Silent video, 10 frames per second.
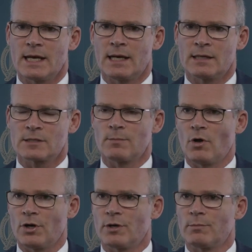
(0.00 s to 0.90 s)
uh,
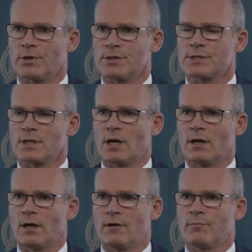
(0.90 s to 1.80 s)
small numbers uh,
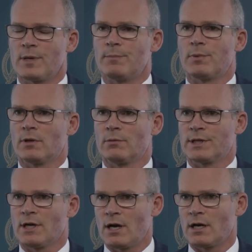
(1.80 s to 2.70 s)
of people
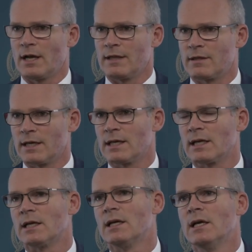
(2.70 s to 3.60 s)
with hardline
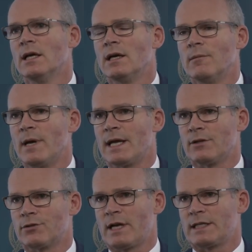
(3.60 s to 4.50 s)
thinking
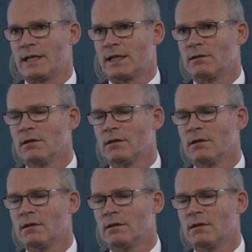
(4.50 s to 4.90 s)
making threatening